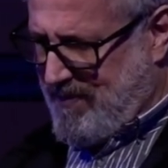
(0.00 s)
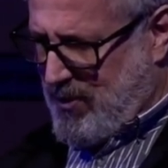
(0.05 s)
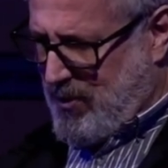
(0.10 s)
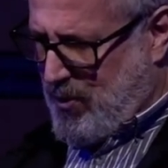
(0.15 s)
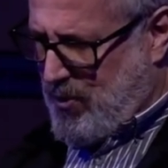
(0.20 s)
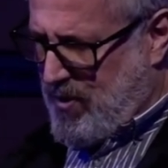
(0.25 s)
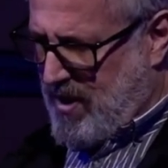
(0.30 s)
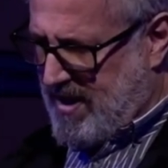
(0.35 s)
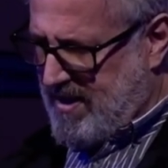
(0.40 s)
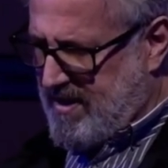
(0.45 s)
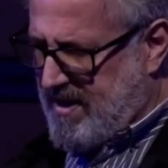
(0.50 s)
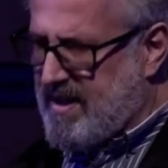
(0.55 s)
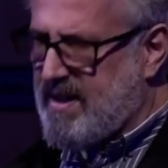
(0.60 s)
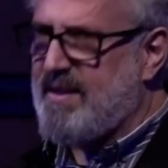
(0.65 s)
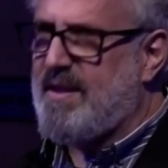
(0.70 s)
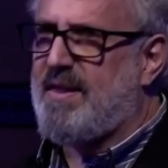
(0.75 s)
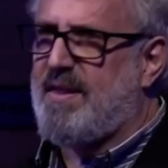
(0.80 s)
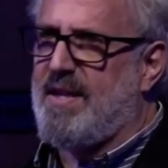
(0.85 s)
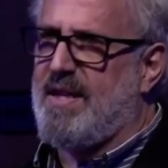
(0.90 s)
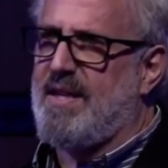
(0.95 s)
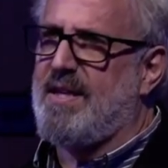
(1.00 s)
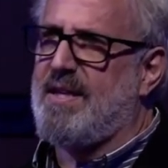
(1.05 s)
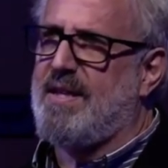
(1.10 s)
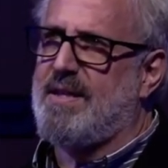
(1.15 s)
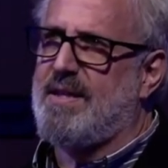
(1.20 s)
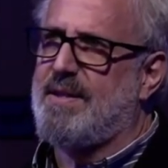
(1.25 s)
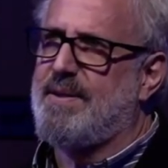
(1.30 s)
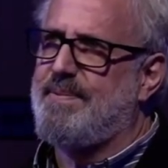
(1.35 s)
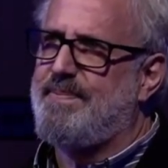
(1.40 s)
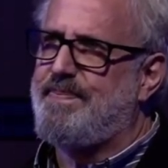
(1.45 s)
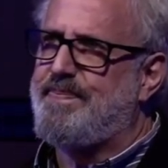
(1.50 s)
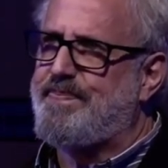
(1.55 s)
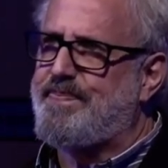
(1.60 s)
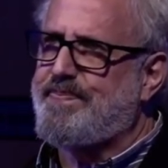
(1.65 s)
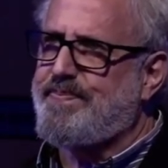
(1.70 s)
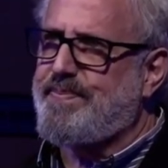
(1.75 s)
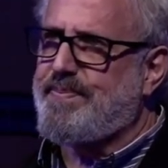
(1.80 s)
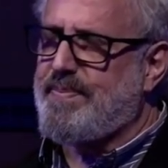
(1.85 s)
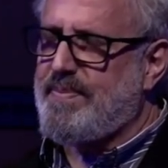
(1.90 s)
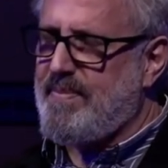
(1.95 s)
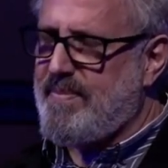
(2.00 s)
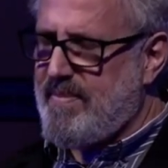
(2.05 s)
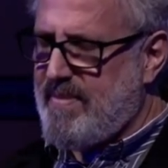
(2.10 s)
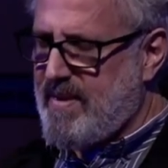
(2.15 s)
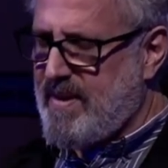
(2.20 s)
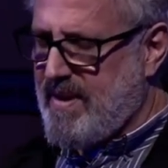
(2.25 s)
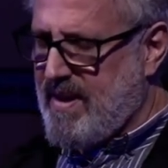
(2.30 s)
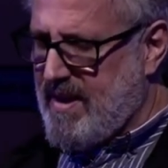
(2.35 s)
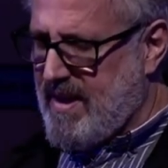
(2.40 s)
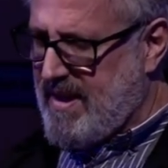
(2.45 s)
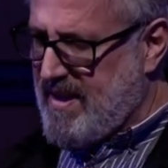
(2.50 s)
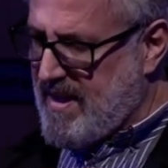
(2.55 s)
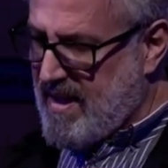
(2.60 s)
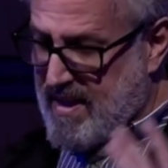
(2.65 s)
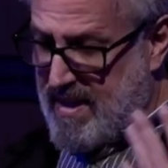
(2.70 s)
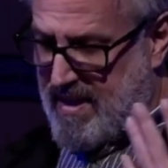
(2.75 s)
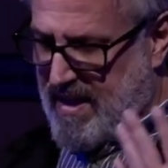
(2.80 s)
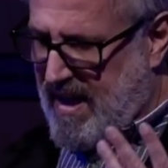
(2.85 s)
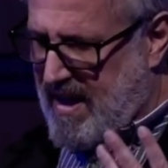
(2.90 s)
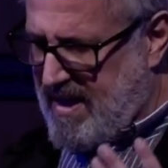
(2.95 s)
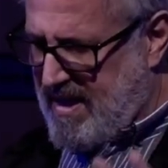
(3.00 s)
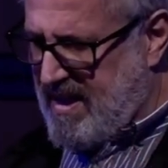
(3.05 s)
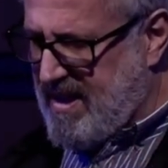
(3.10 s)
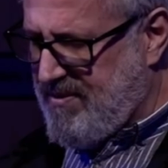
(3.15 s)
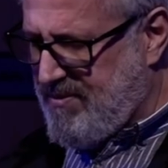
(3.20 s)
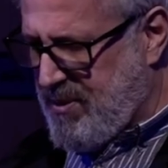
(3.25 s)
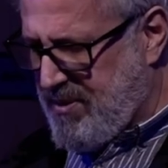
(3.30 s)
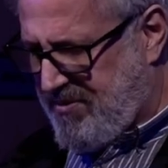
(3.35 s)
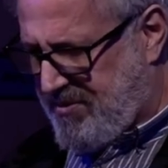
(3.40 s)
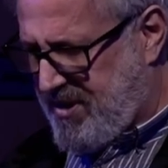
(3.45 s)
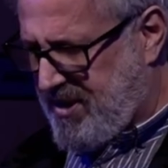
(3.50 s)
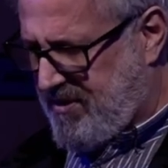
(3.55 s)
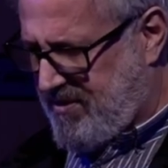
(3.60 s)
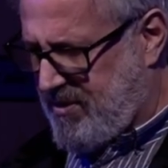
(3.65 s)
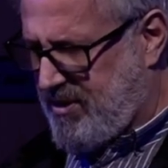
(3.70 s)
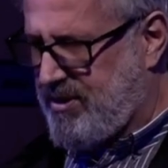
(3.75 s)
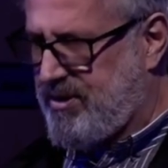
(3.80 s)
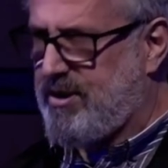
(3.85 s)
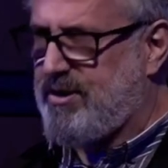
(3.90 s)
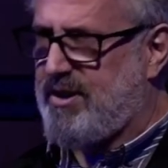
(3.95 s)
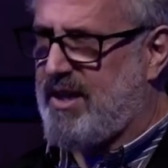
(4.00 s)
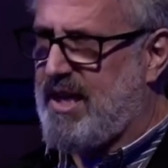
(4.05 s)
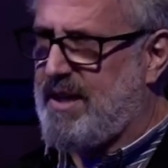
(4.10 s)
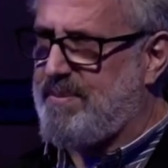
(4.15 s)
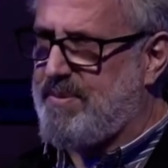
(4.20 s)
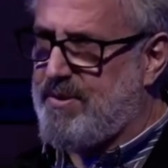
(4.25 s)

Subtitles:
one can think, and I live with this all the time,